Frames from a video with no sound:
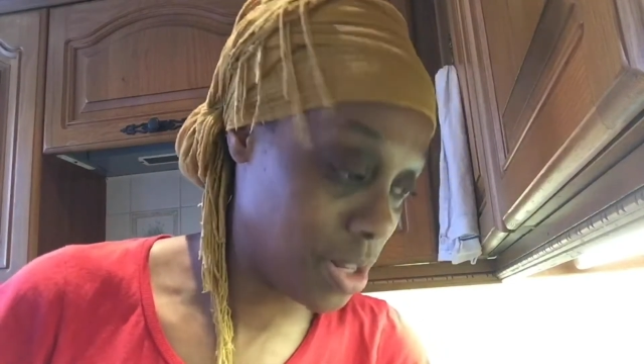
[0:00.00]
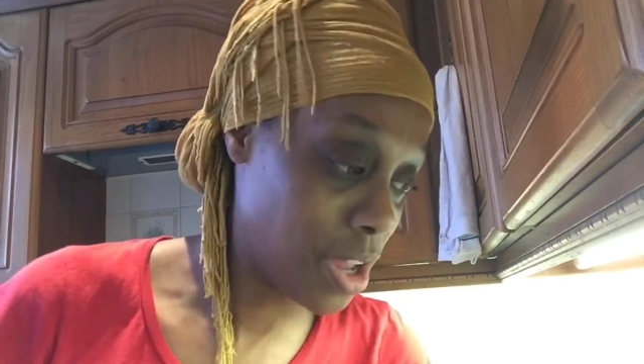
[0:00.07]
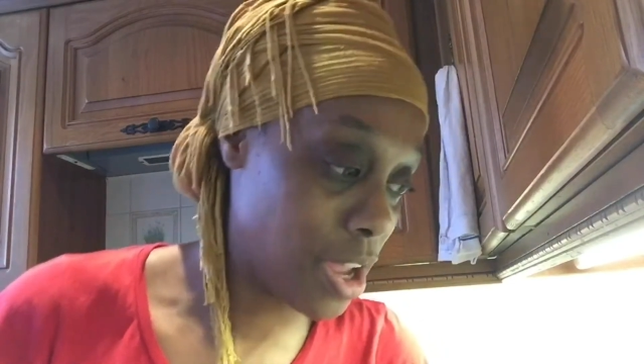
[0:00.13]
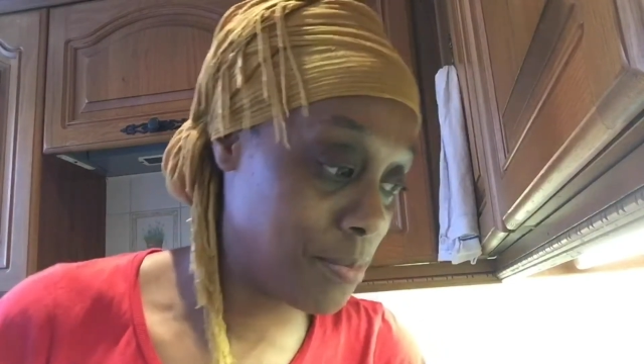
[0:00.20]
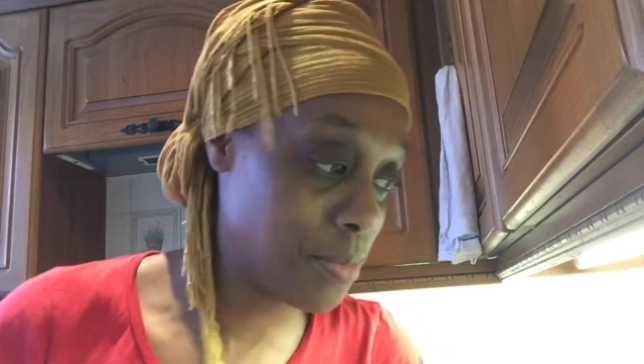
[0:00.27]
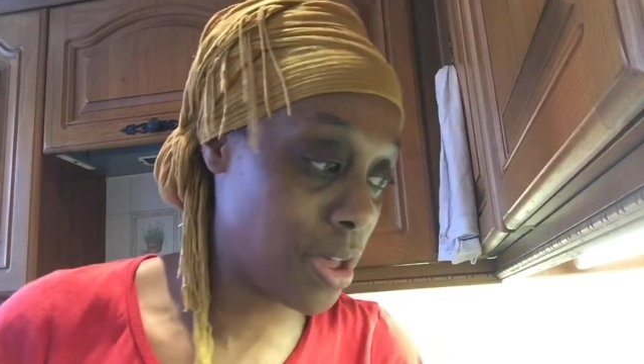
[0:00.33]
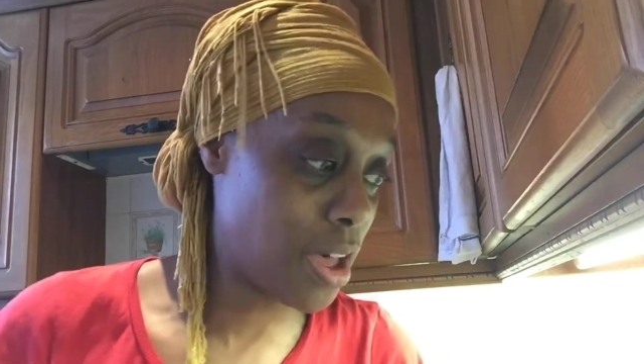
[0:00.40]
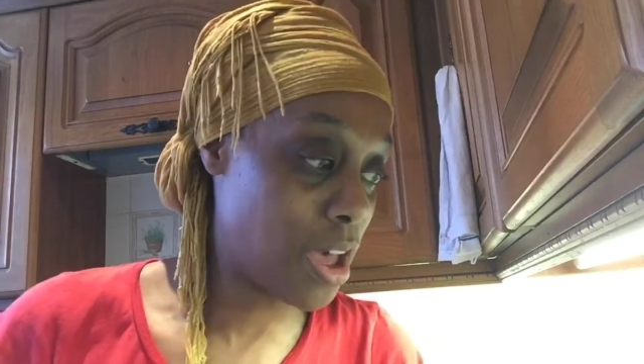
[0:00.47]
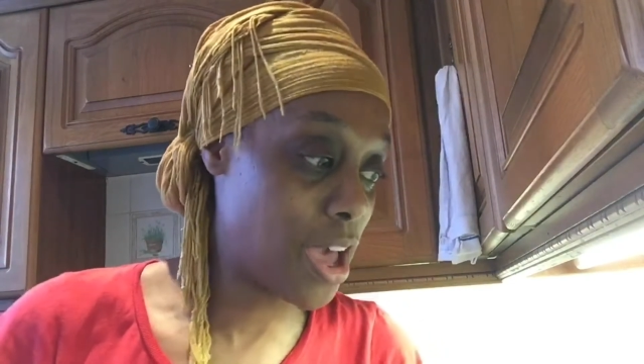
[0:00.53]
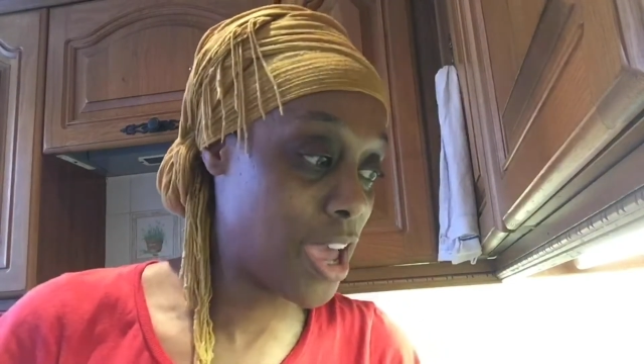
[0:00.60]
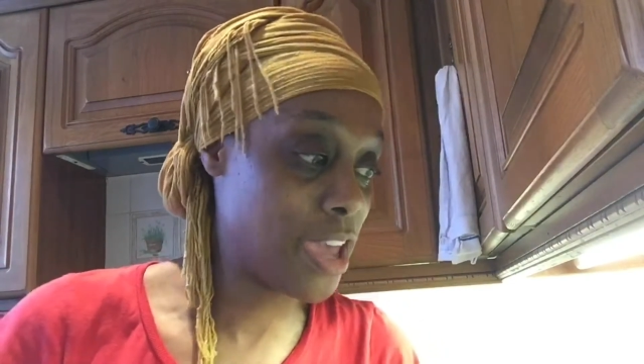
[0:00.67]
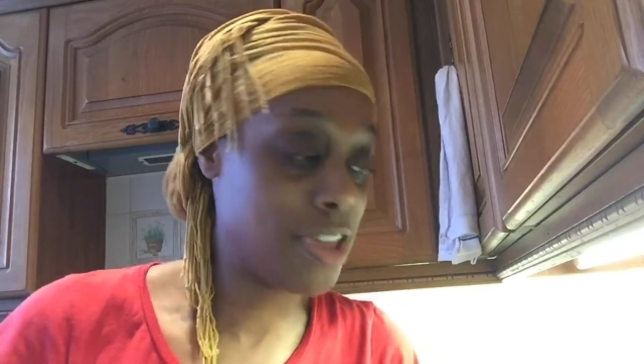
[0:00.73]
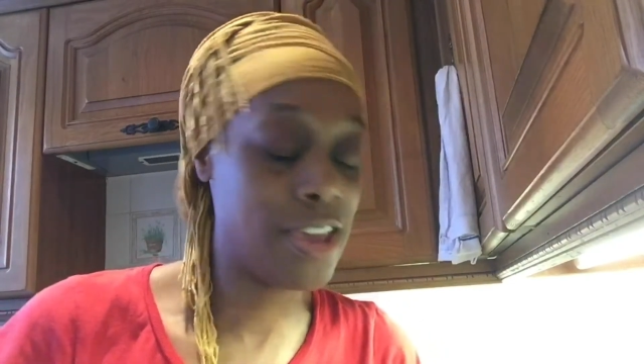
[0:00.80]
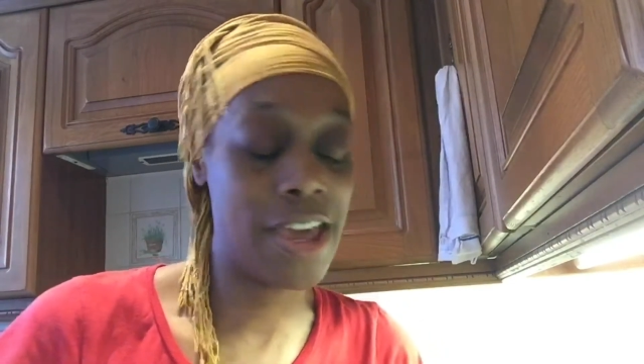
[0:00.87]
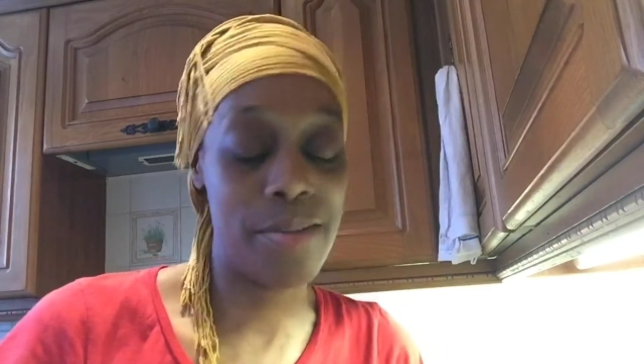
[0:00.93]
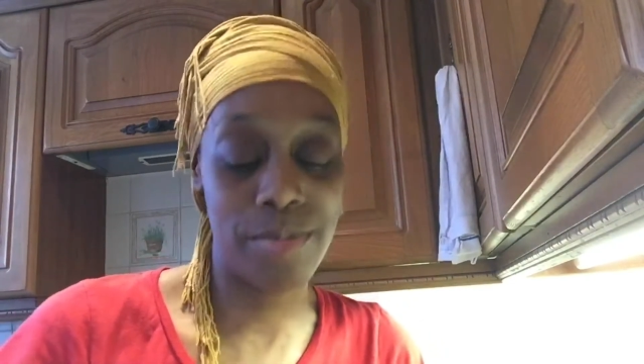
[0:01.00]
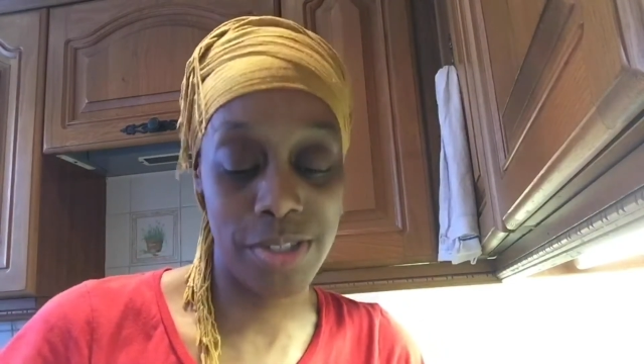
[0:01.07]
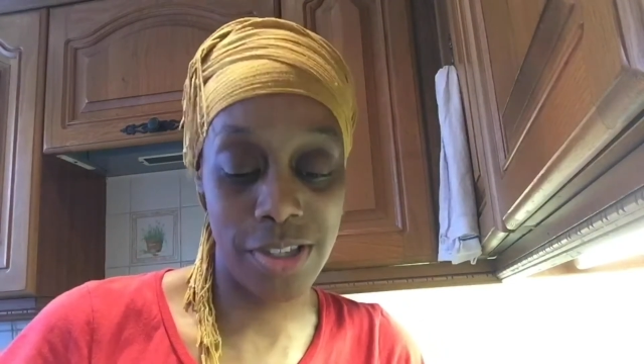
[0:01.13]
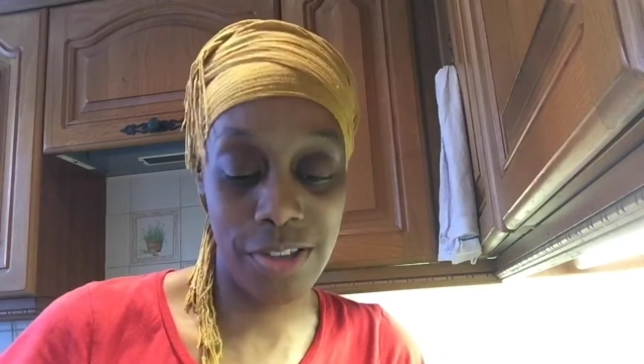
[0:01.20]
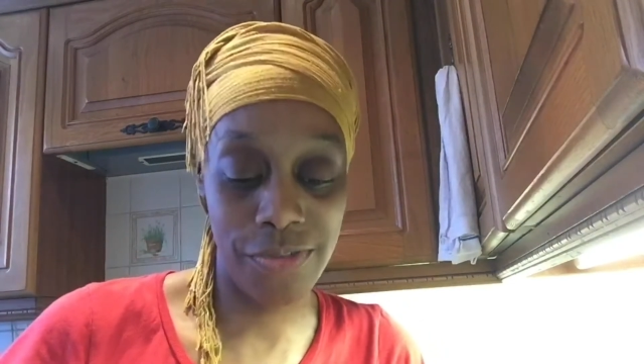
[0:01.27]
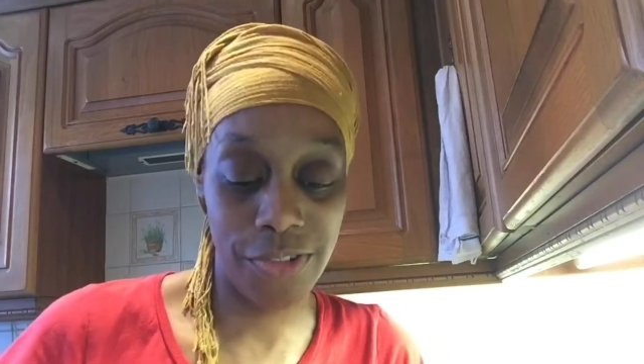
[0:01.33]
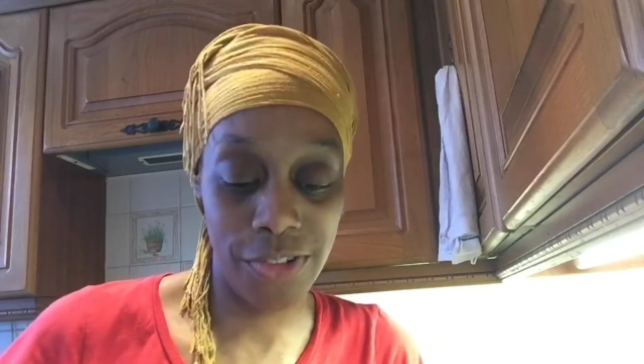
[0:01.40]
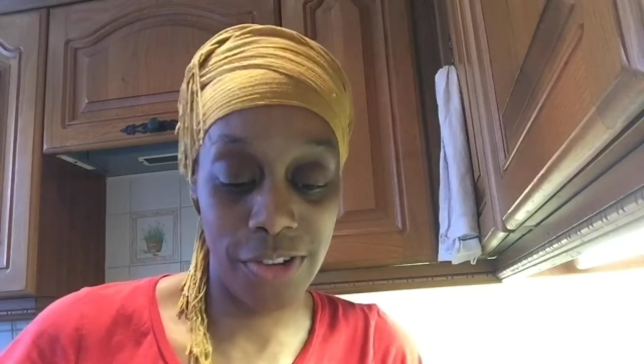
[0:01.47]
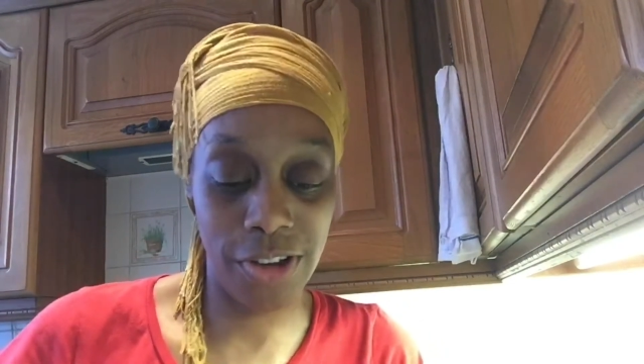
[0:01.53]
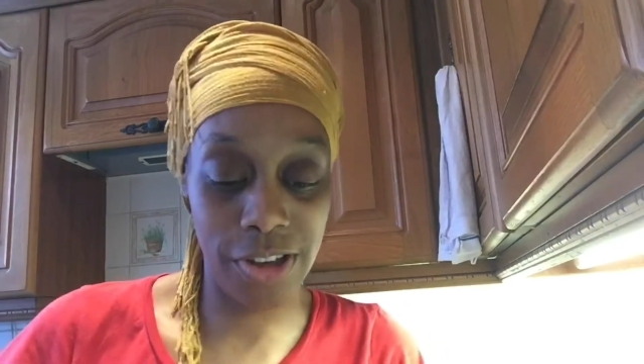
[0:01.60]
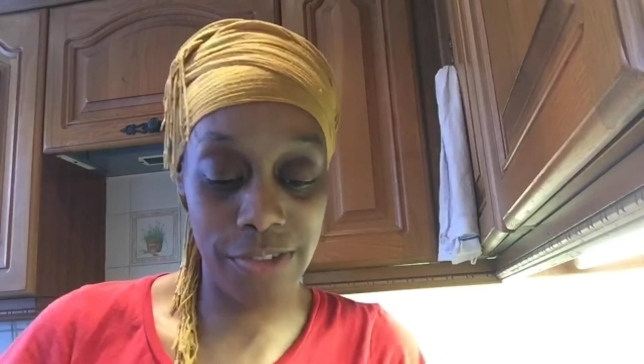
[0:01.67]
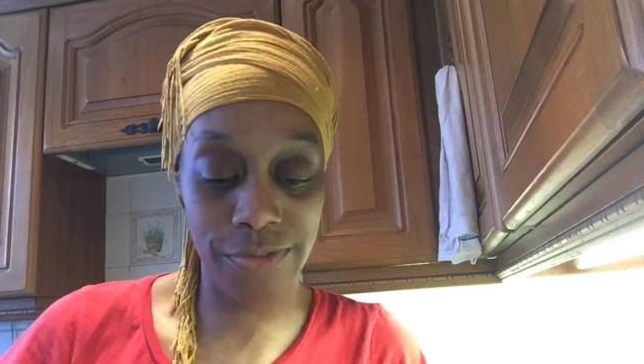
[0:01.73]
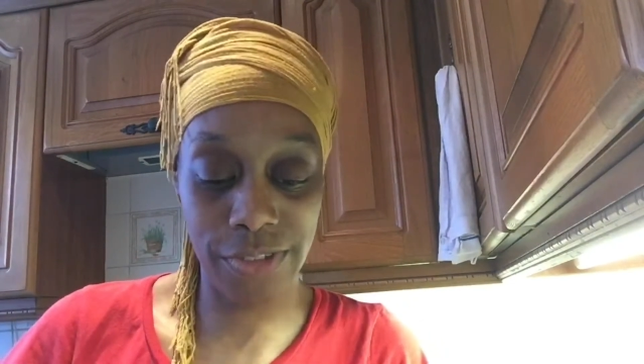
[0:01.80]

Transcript: I am a sufferer of